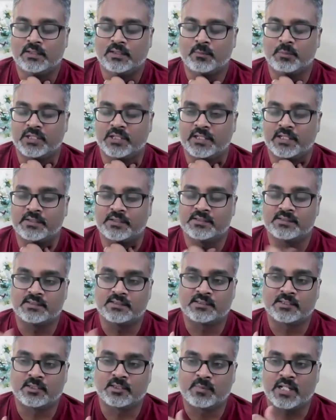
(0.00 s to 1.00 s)
replicate the
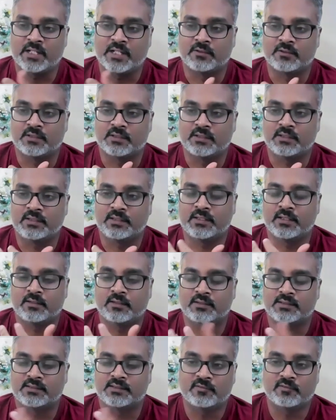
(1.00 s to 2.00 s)
system accurately
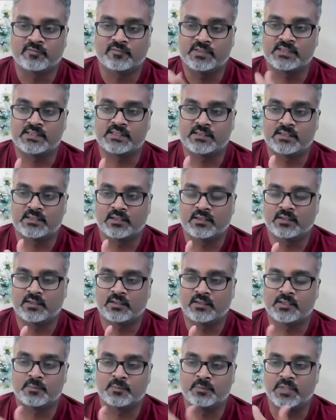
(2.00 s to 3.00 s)
and surface
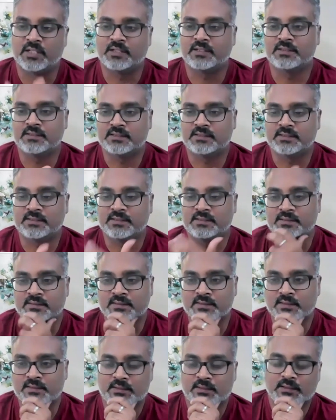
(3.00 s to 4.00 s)
uh,
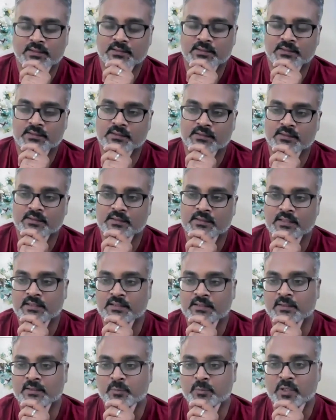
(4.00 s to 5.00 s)
dependencies uh,
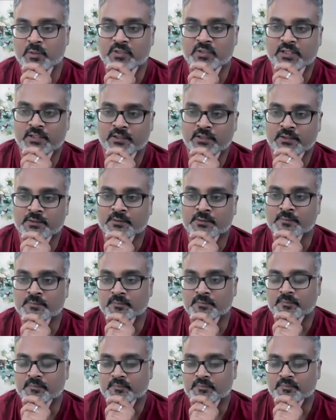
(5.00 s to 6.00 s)
that, that may be hidden?